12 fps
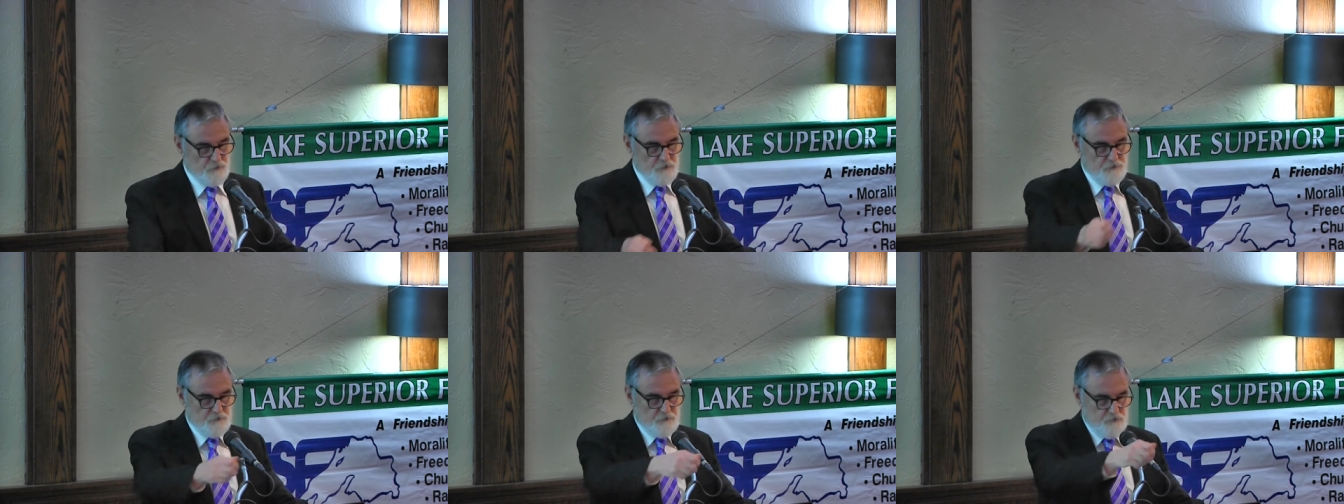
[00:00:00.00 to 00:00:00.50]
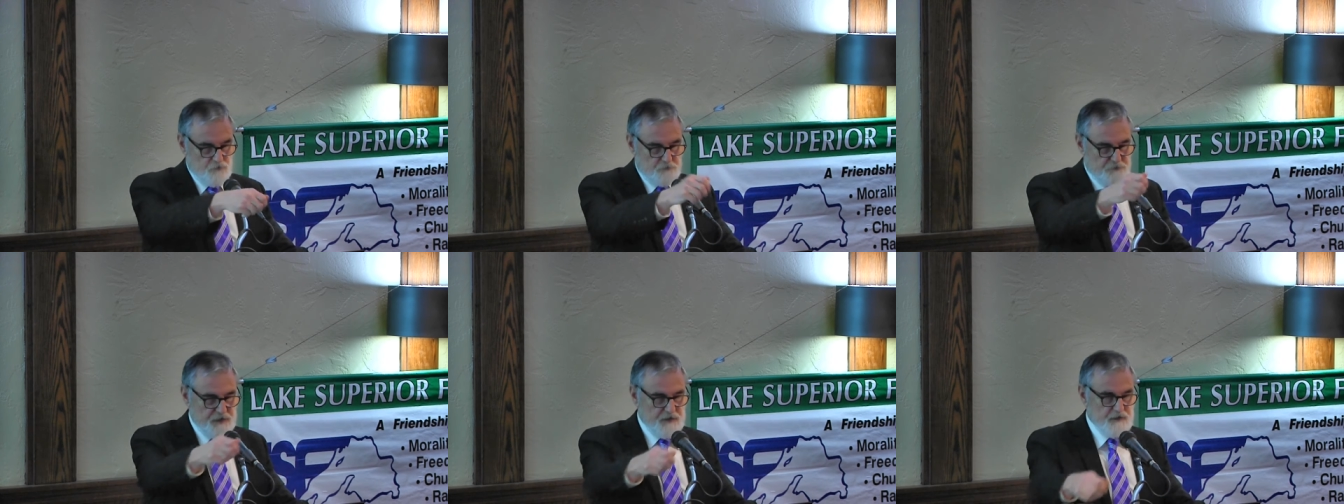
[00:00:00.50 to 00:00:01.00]
we're supposed to
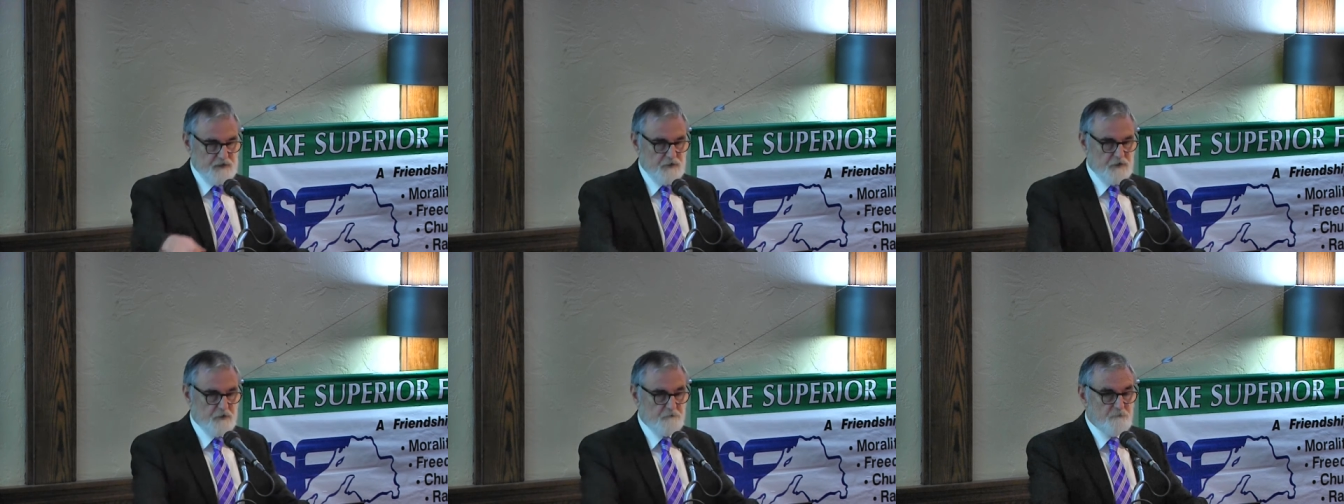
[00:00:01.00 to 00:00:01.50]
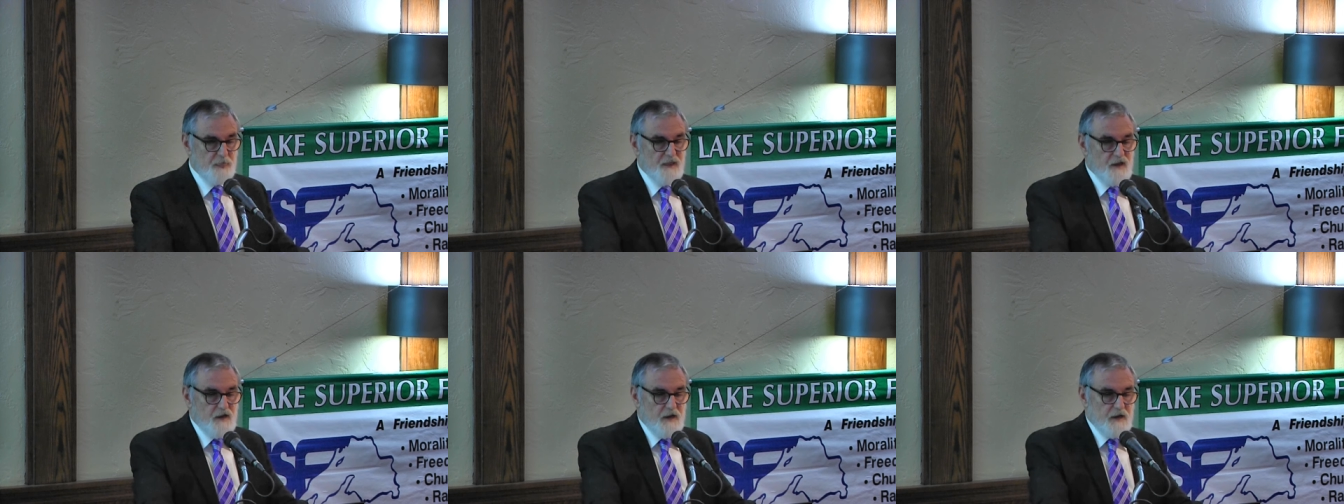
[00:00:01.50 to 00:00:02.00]
pee in there.
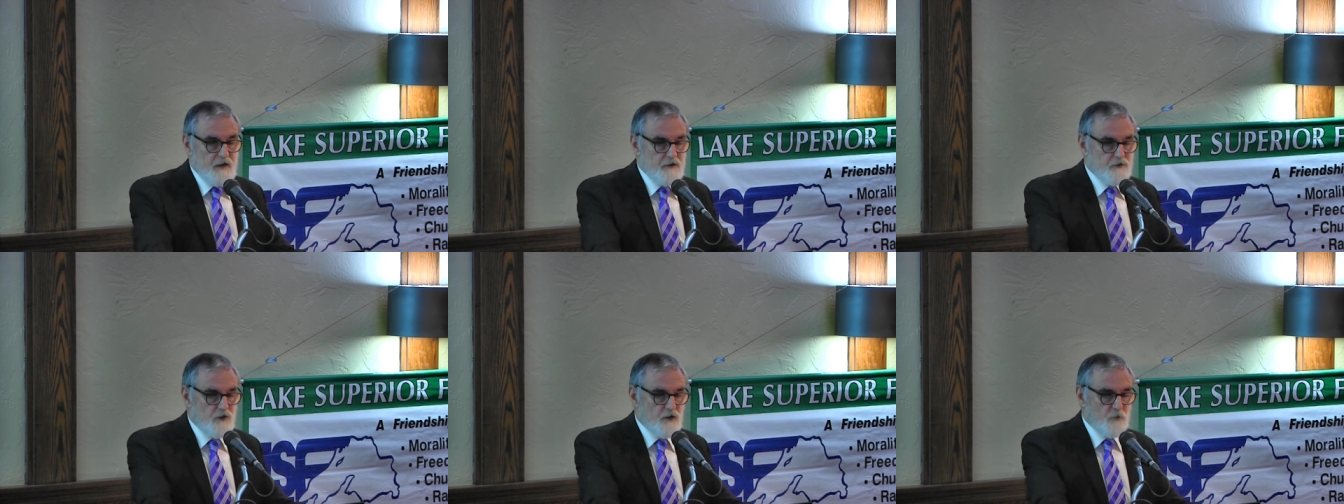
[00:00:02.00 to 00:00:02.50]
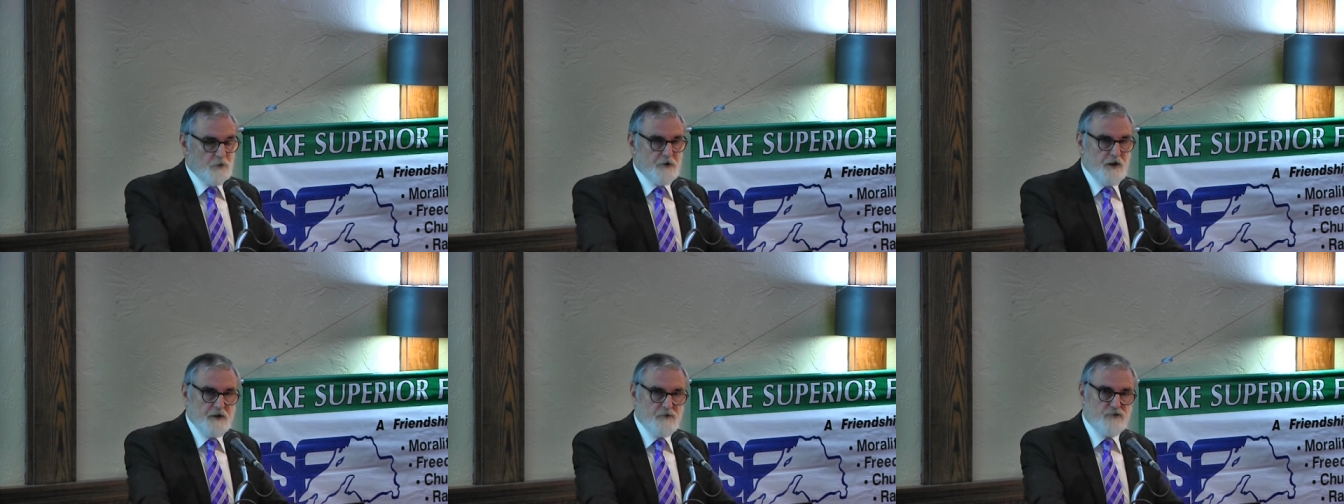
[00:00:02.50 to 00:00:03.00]
And uh, we're
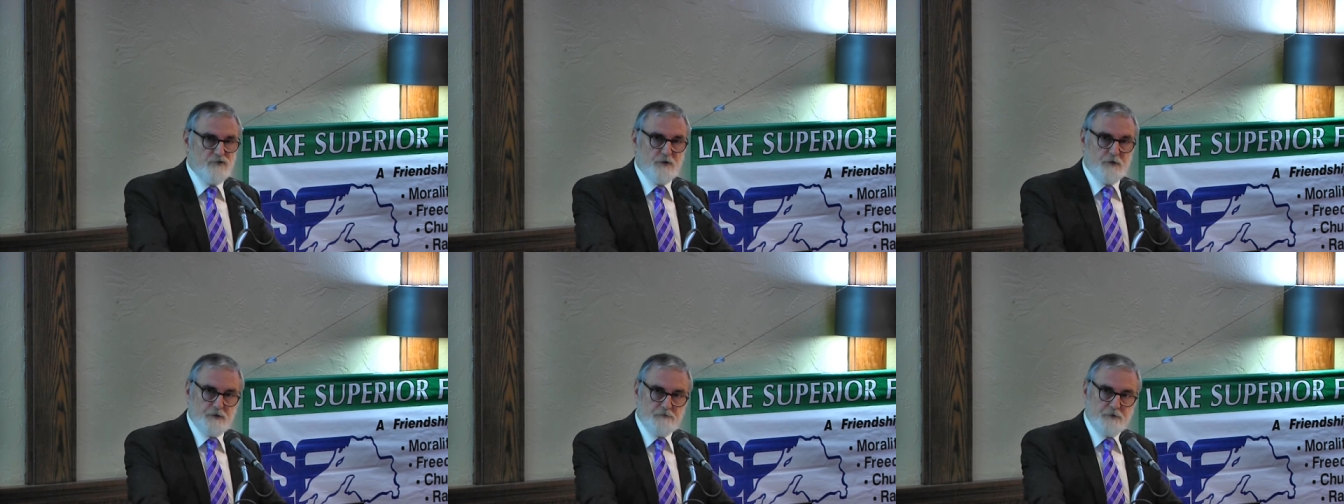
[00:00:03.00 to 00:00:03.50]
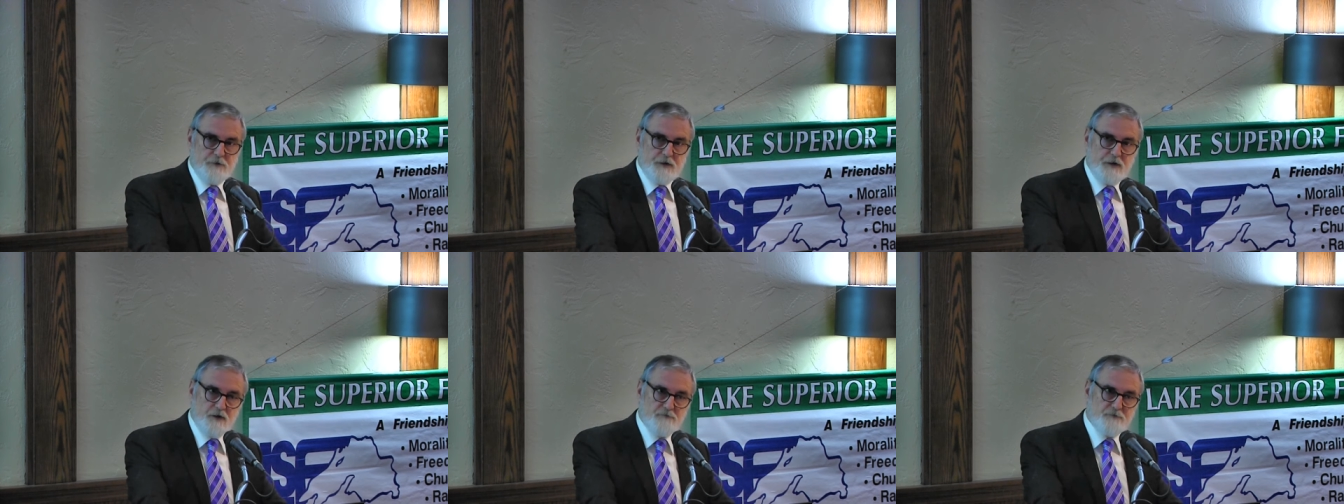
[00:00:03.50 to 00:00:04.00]
not necessarily very
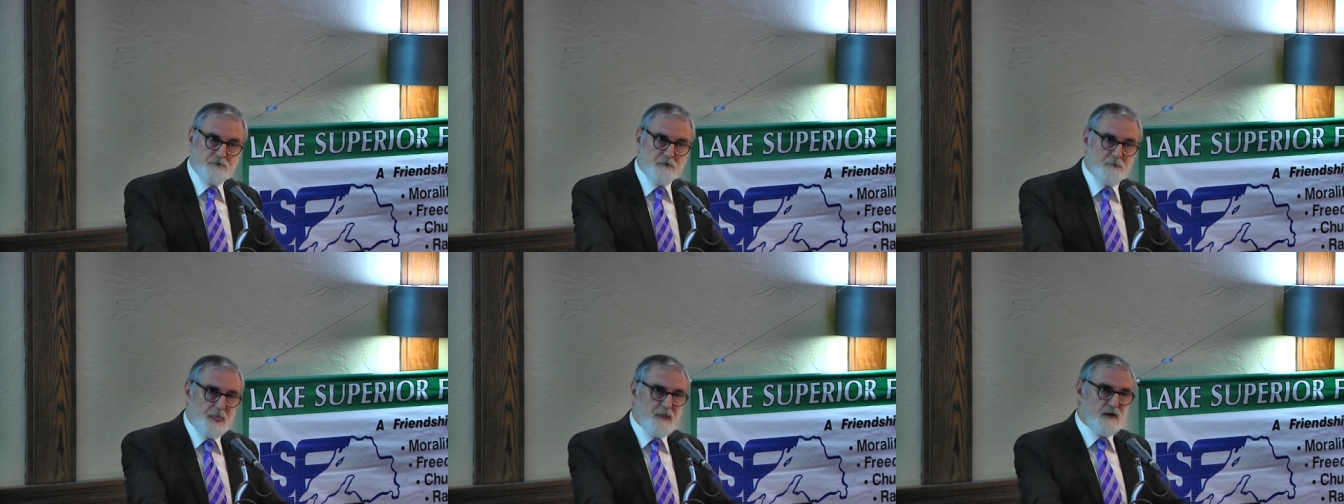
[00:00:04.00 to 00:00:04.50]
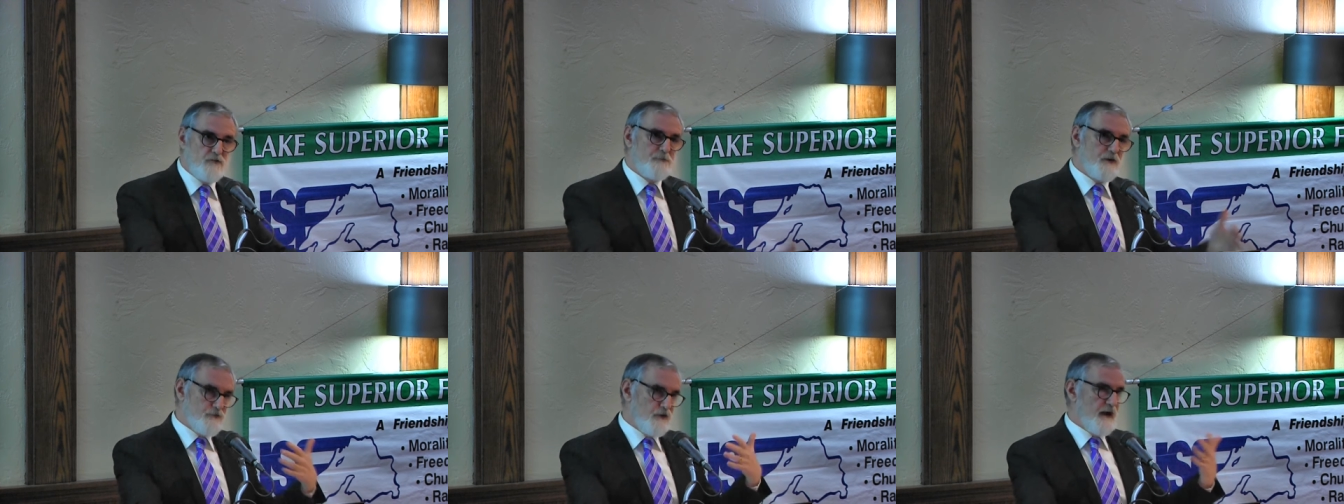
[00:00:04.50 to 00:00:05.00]
careful,
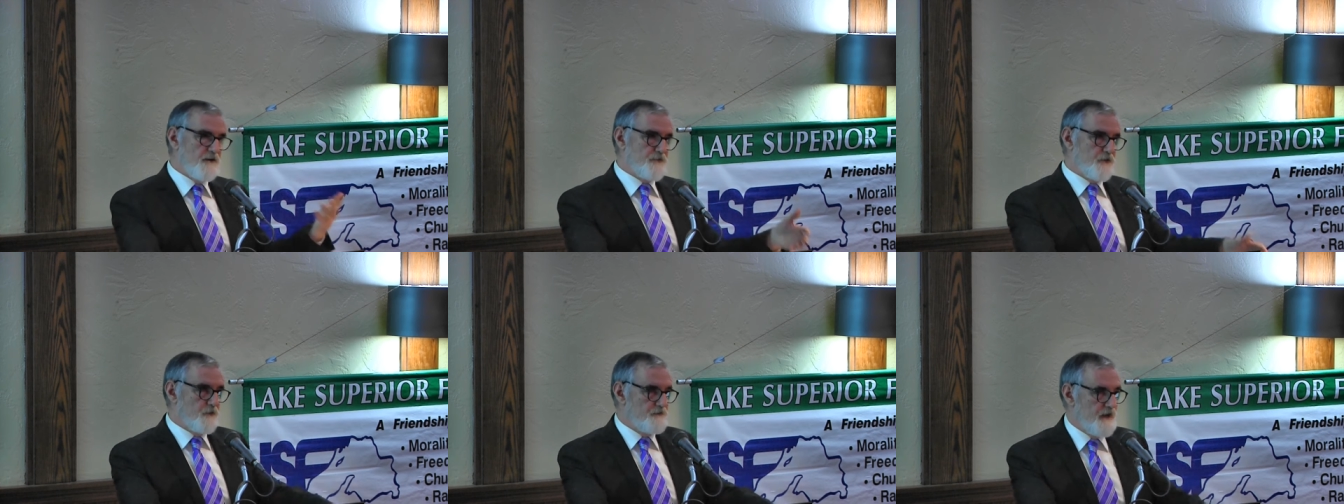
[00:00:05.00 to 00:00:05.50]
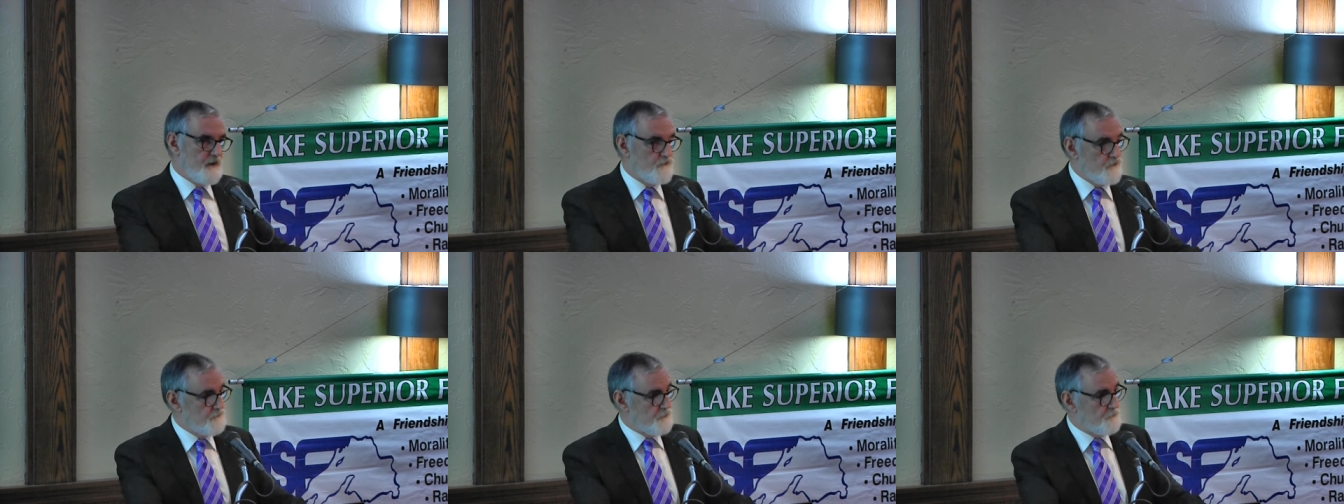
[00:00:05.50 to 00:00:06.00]
especially after we've had
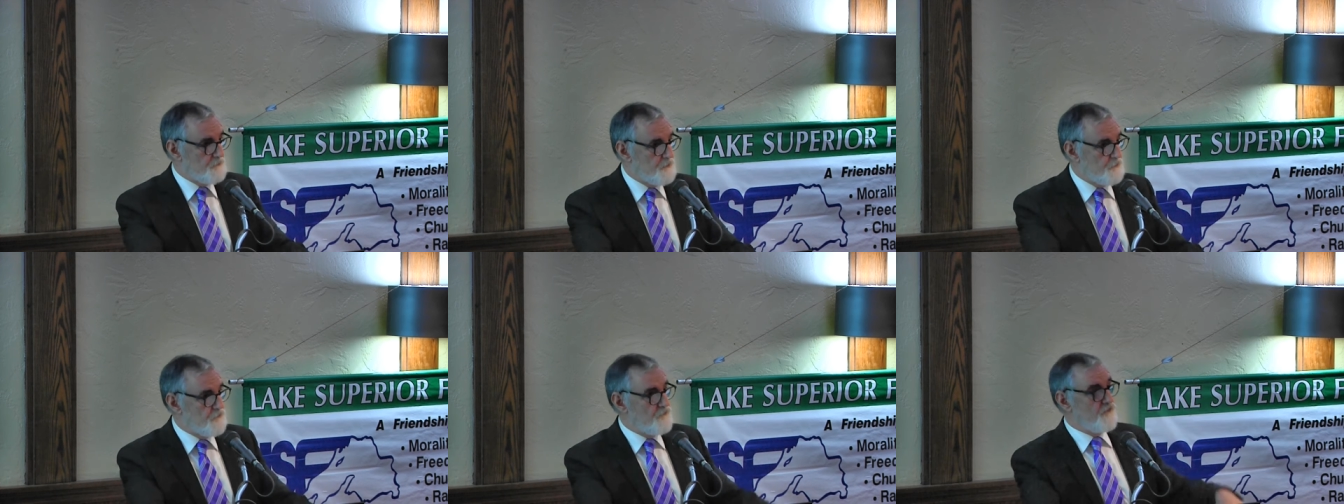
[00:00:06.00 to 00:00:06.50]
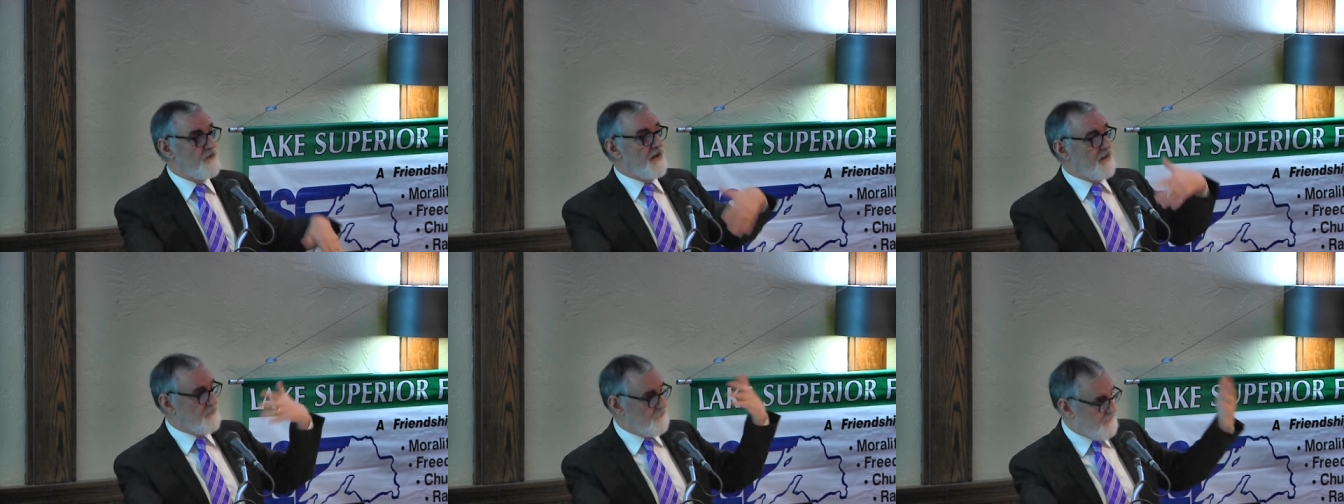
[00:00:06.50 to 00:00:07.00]
several beers,
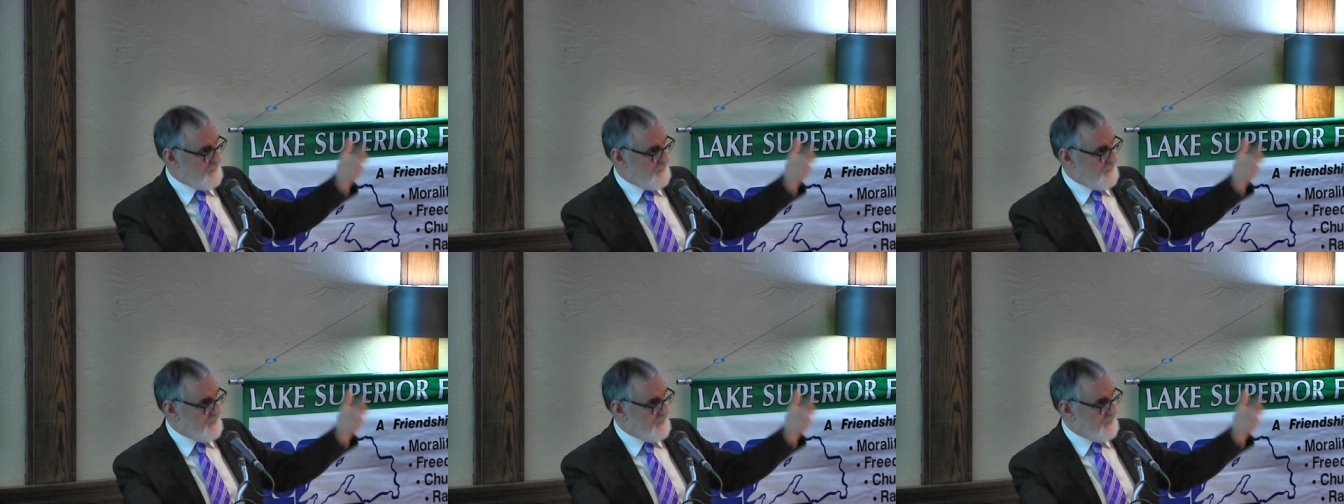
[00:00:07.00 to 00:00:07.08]
and